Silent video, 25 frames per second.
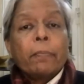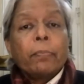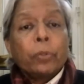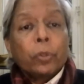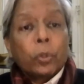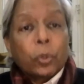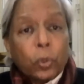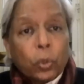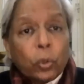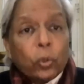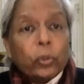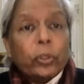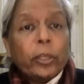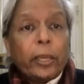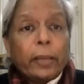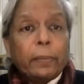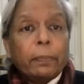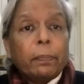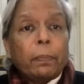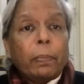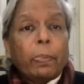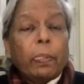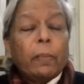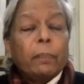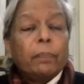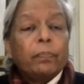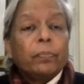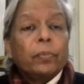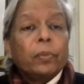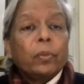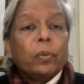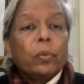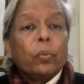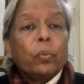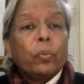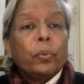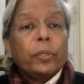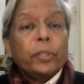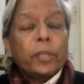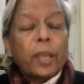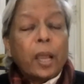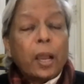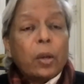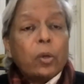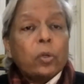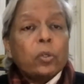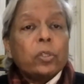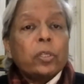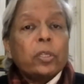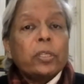Through them,
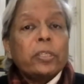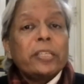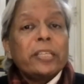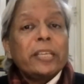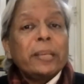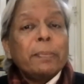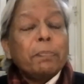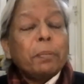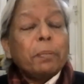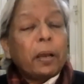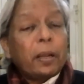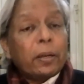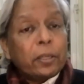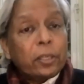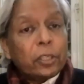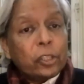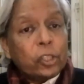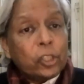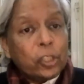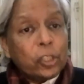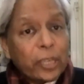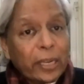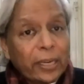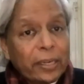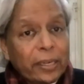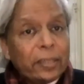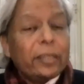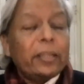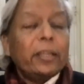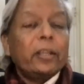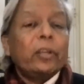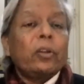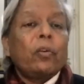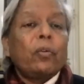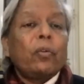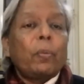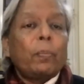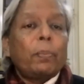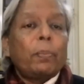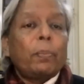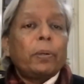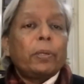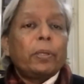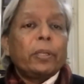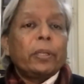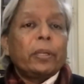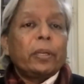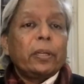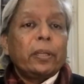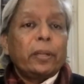without a deep understanding of a
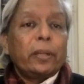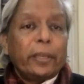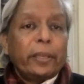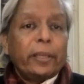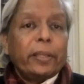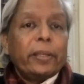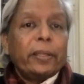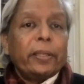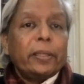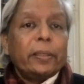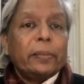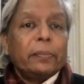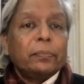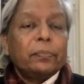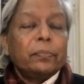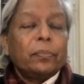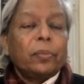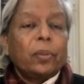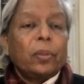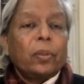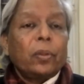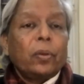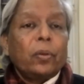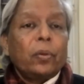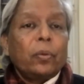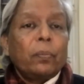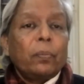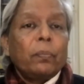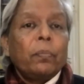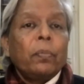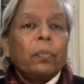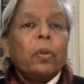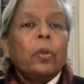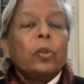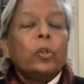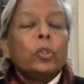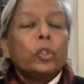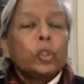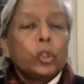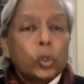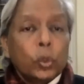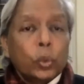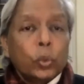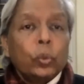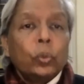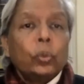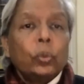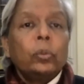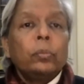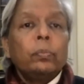particular area,
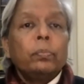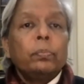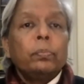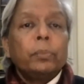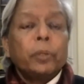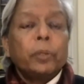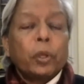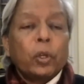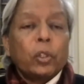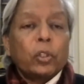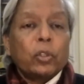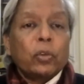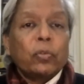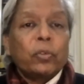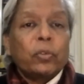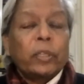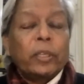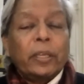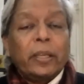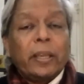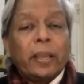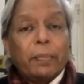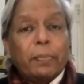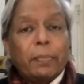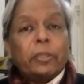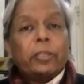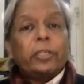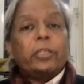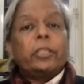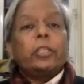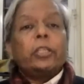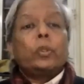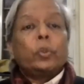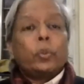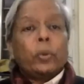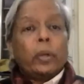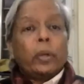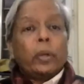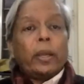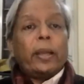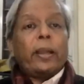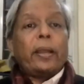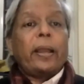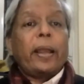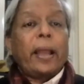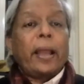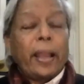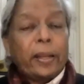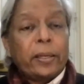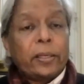soon, because of the ability to
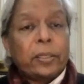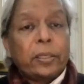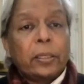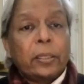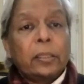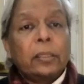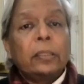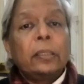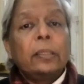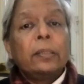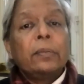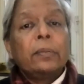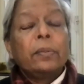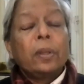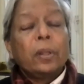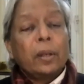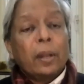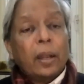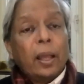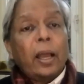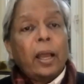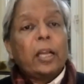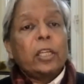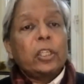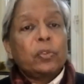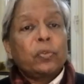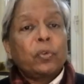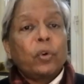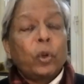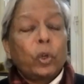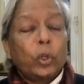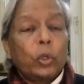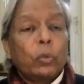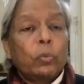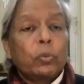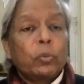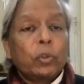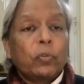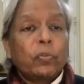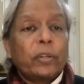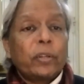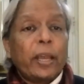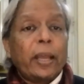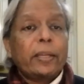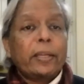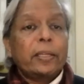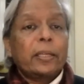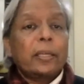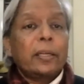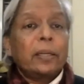handle large volumes of
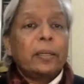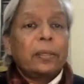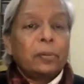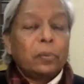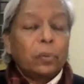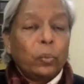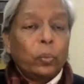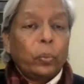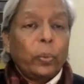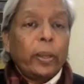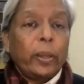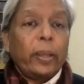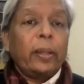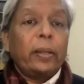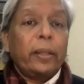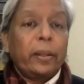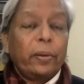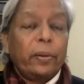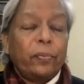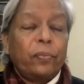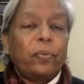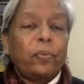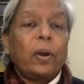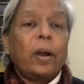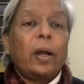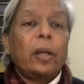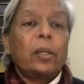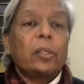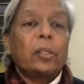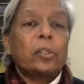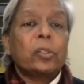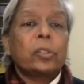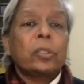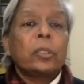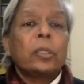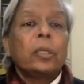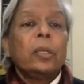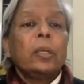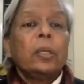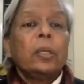data well and fast,